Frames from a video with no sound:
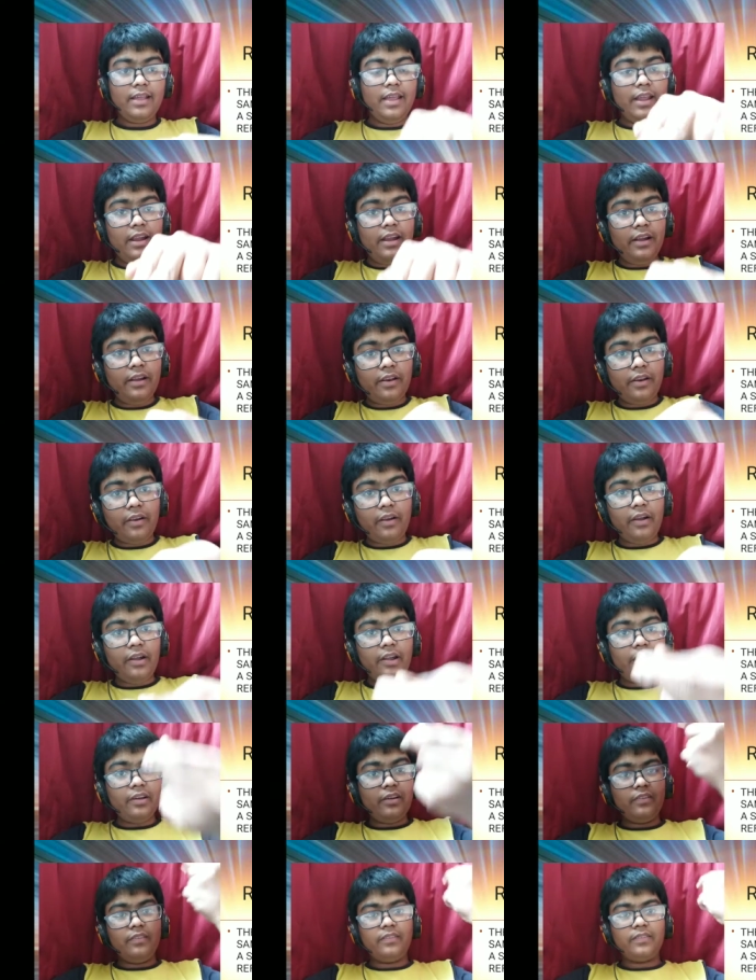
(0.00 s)
it
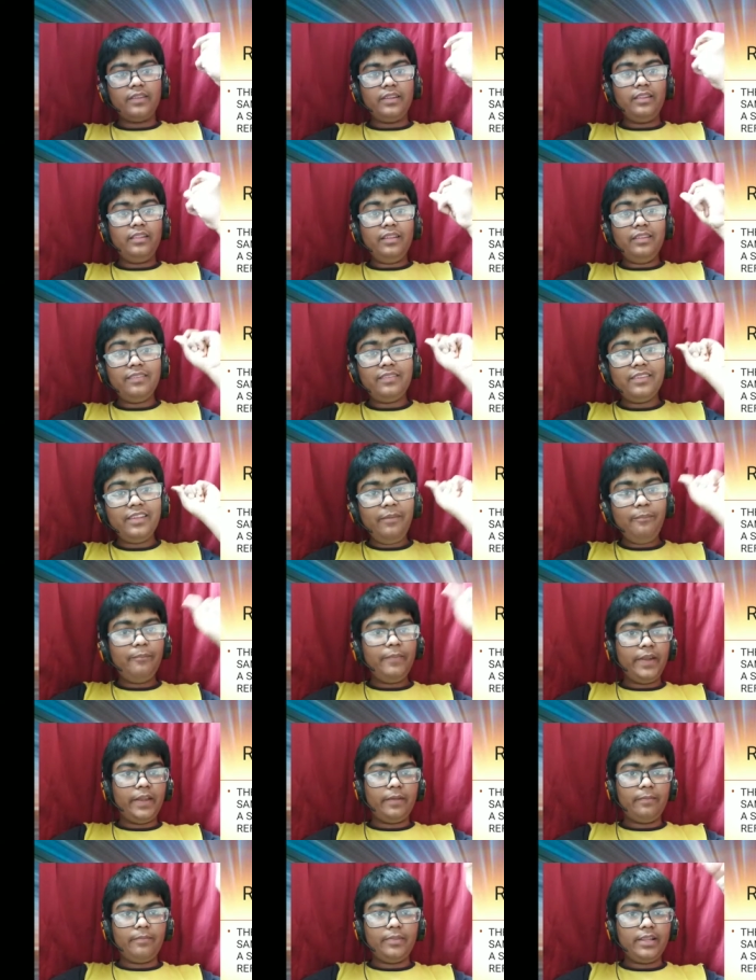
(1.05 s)
returns in the same
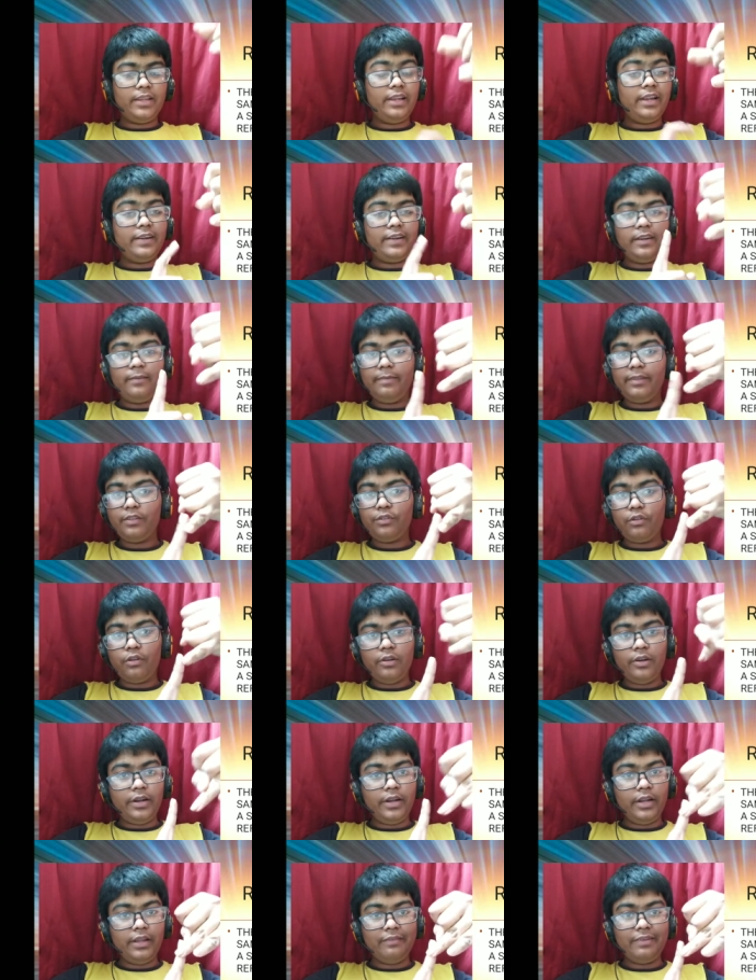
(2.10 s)
medium, then let it be
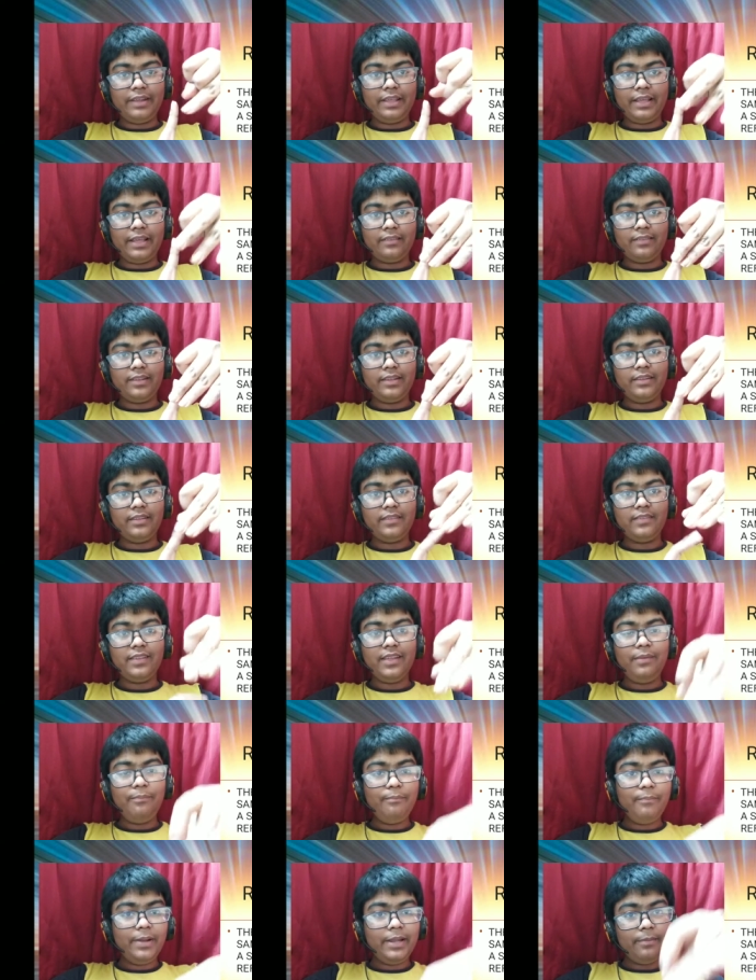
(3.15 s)
solid, liquid, gas. In the same
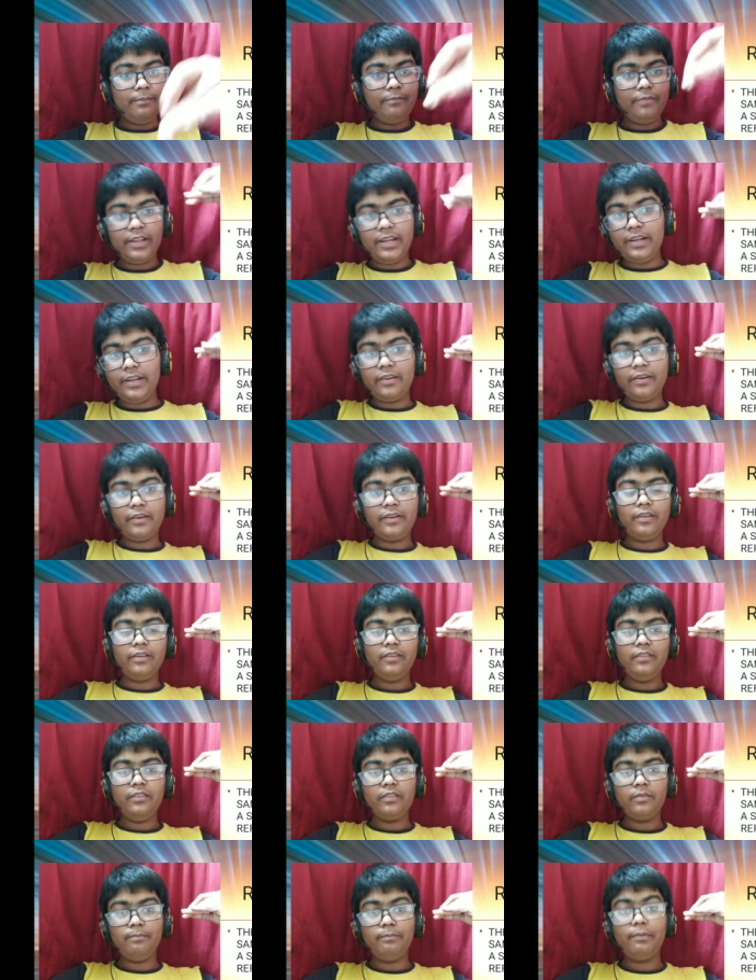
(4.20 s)
medium, when it
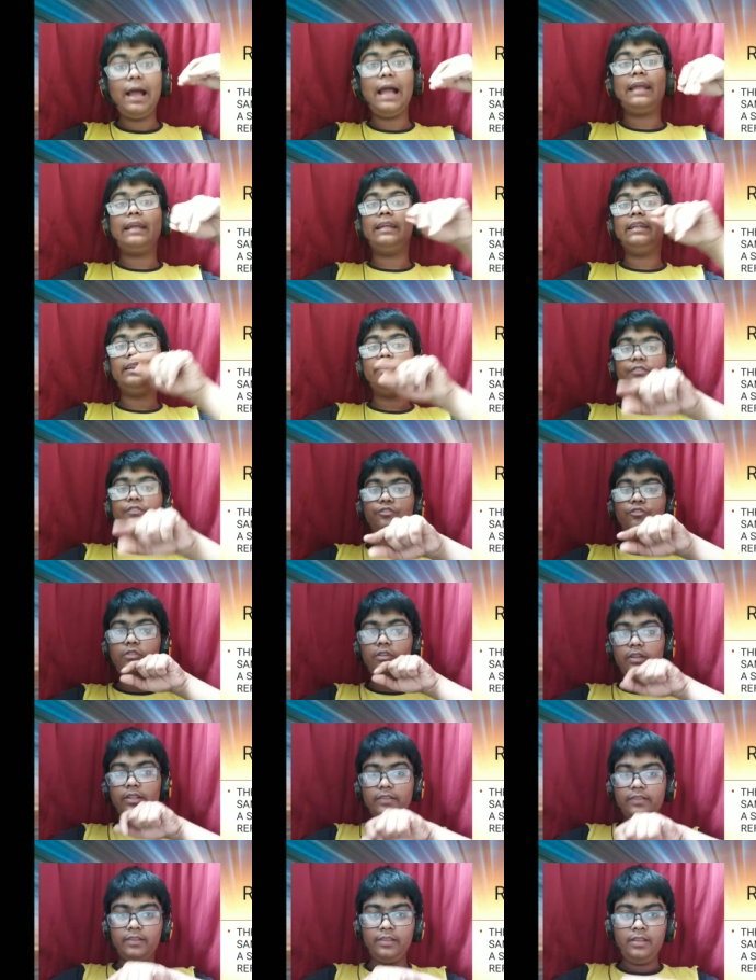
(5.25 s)
returns back, it is called
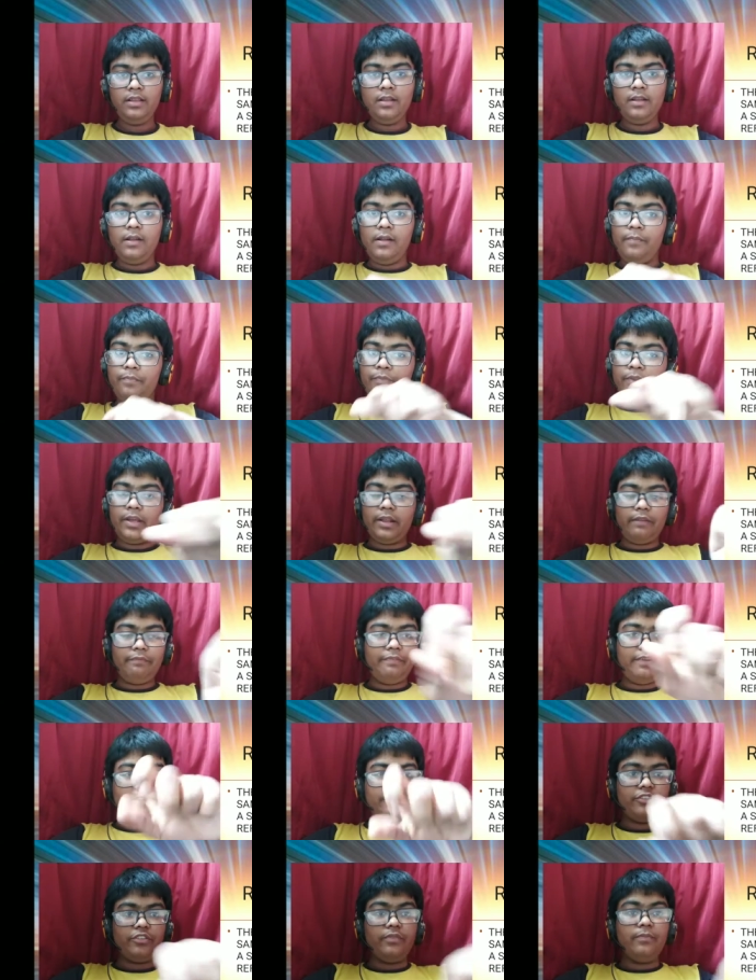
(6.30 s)
as the
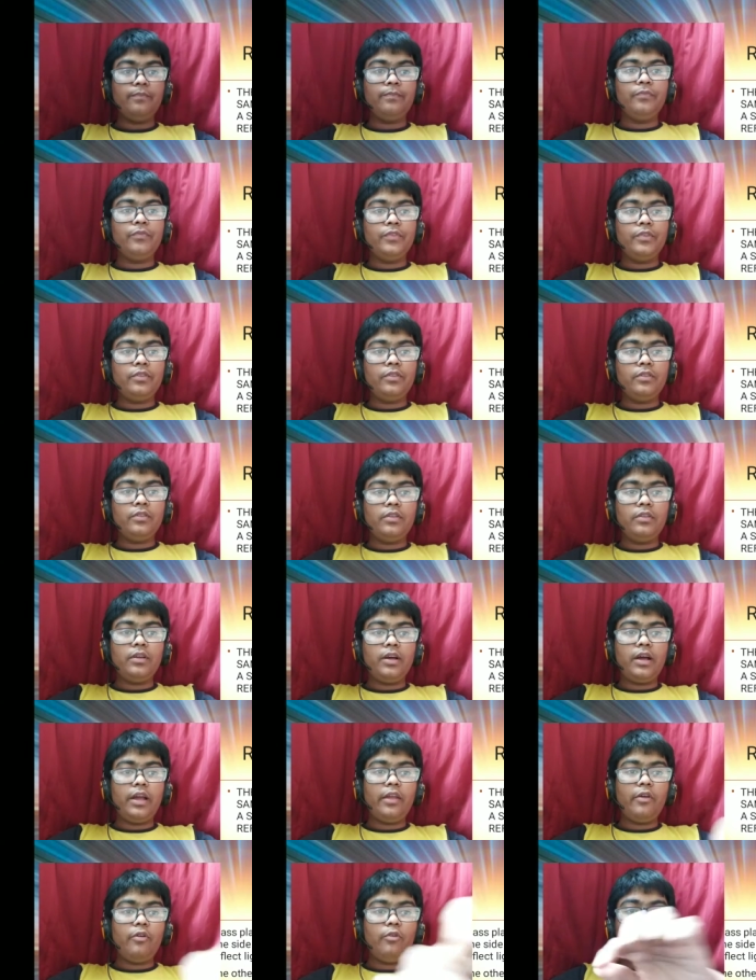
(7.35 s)
reflection. I
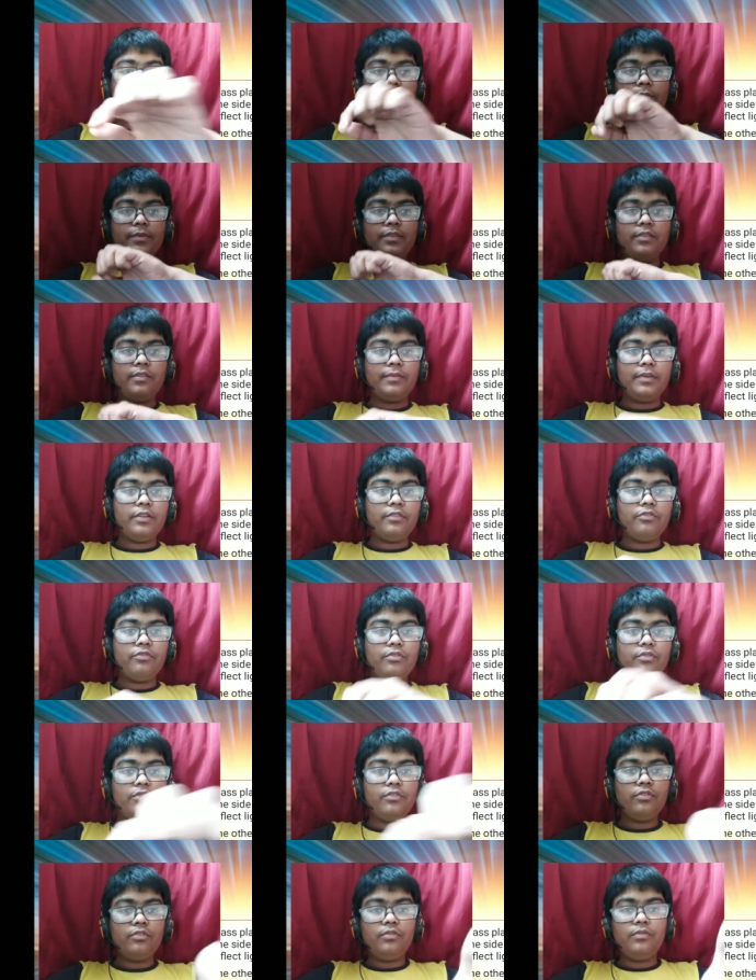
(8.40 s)
hope you understood.
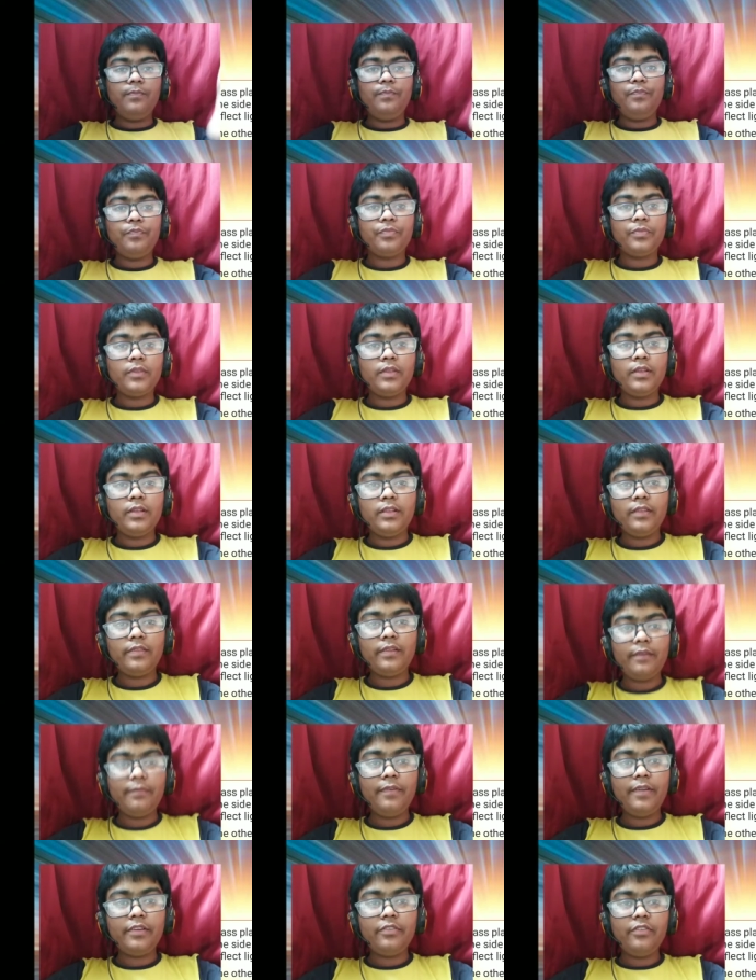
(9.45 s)
So, this
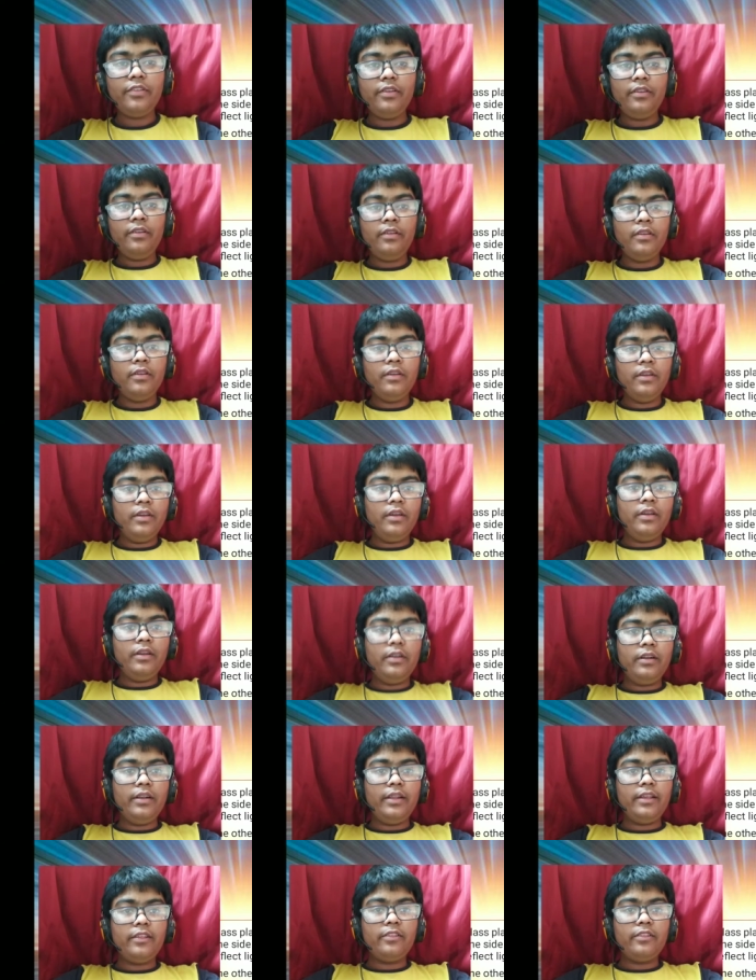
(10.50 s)
reflection took